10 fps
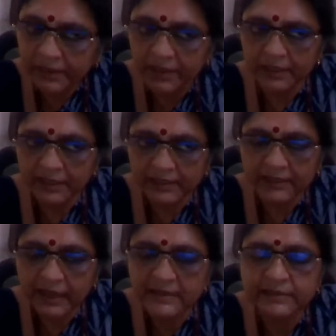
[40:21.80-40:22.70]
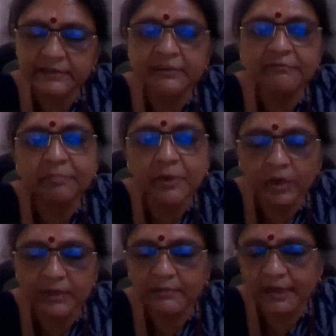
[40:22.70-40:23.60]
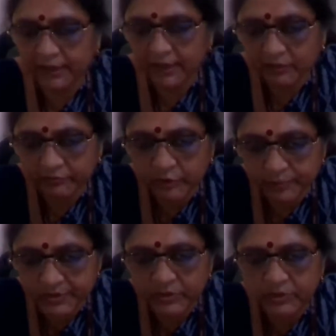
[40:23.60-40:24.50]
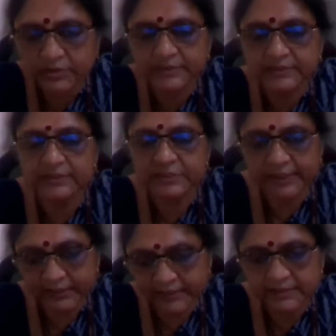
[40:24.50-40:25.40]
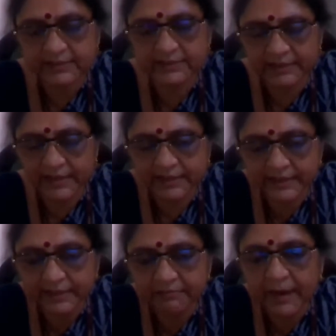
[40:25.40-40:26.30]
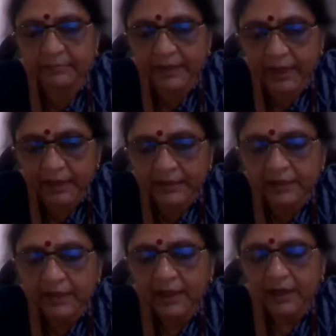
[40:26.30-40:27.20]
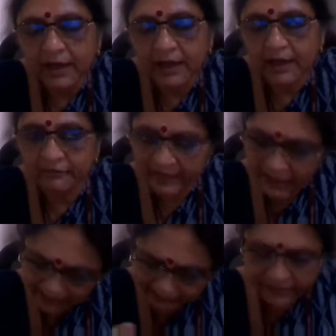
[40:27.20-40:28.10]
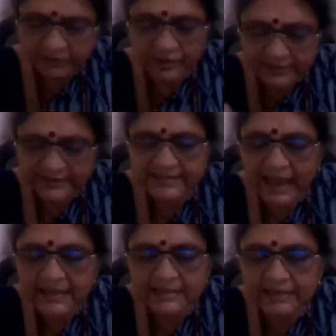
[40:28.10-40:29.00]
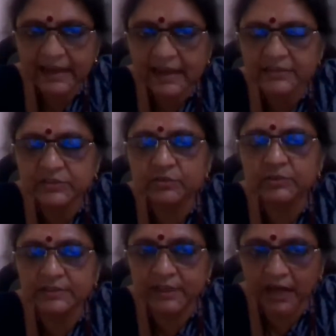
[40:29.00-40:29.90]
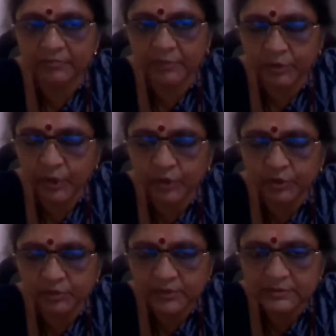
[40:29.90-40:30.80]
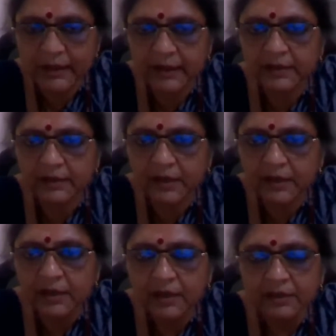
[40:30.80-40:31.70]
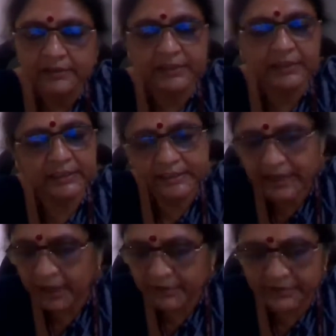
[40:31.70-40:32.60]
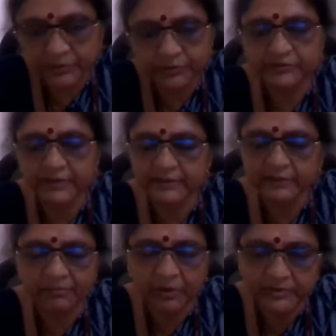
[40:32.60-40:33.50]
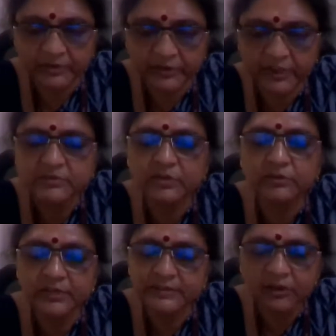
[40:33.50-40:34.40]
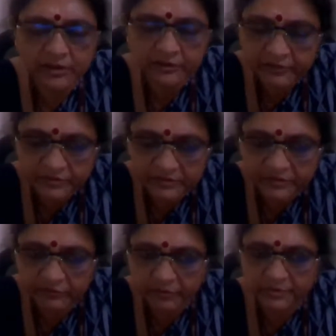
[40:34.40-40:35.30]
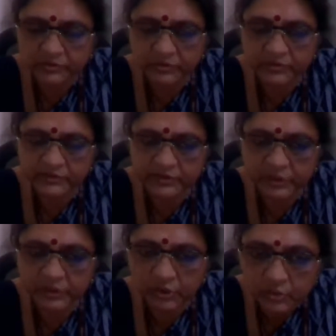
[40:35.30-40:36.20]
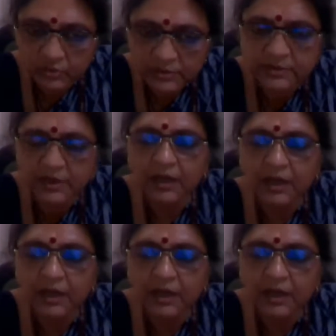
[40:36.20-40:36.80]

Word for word: uh, in NIC, we've purely made it out of open source, the Jenkins CI/CD pipeline, uh, we have, of course, the SAST and DAST tools are procured tools, but uh, the GitHub is used as a repository. So there's a lot of usage of open source uh, tools.